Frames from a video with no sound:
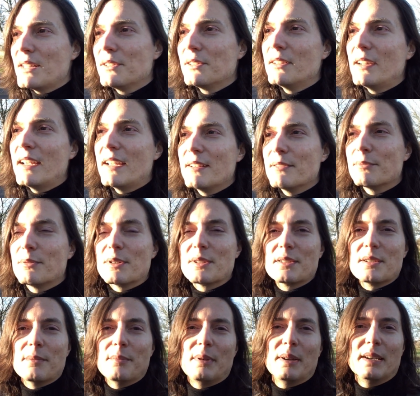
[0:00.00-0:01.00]
today it
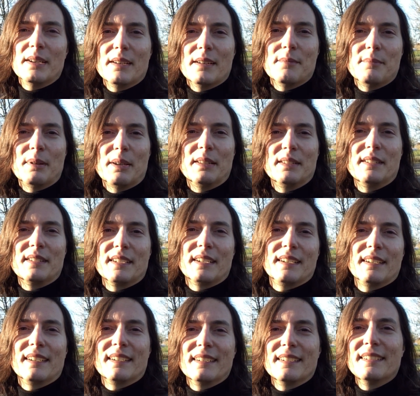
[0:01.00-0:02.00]
was a bit a bit
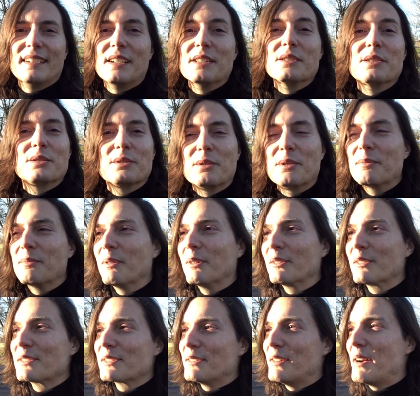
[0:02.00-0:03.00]
uh,
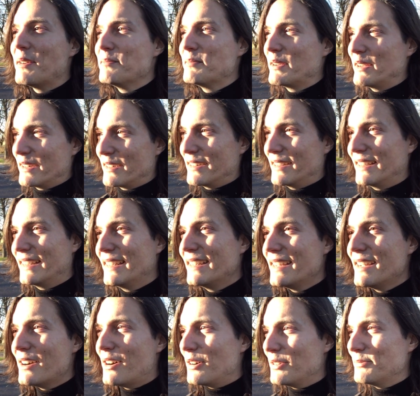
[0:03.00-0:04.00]
unsuitable so i'm here
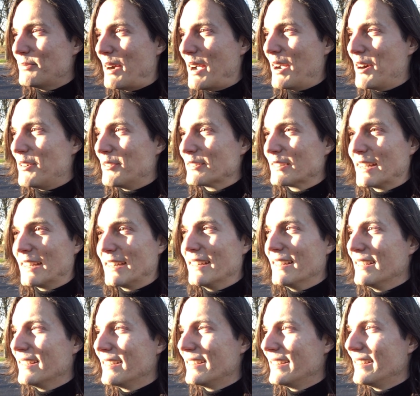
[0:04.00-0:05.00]
on my own and
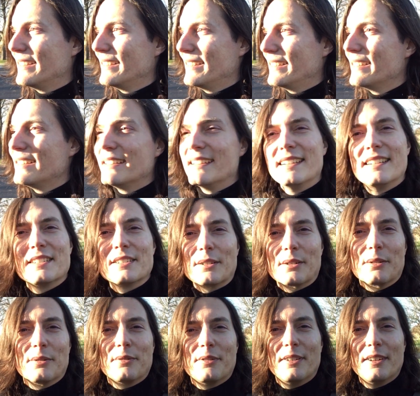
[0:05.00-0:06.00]
sort
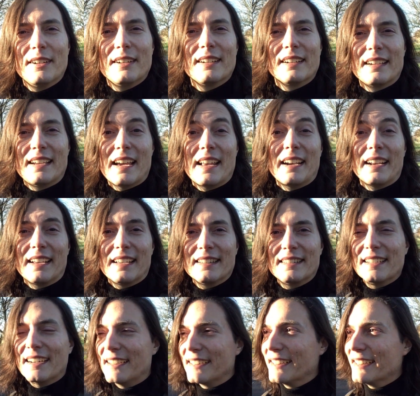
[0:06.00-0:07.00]
of getting it
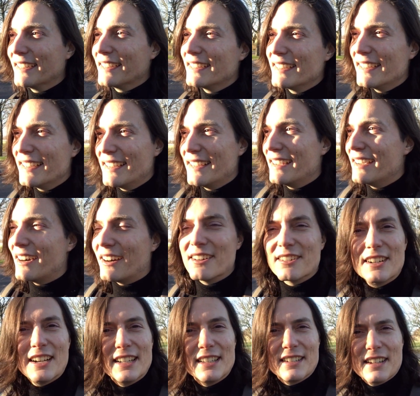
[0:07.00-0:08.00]
done all
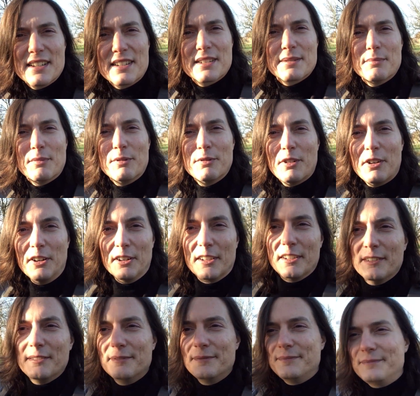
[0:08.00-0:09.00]
right let's move on